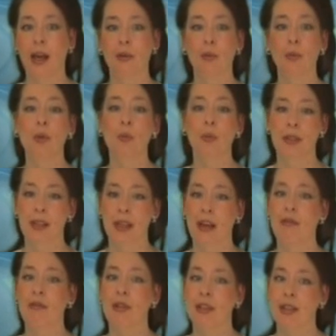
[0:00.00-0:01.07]
and almost
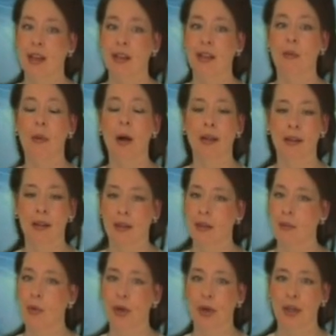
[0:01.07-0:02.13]
every SCENAR model
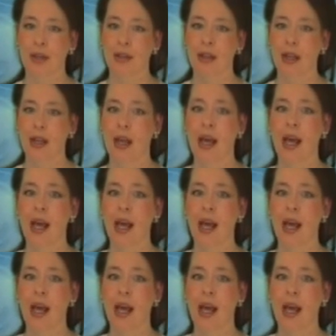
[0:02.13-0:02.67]
in the market,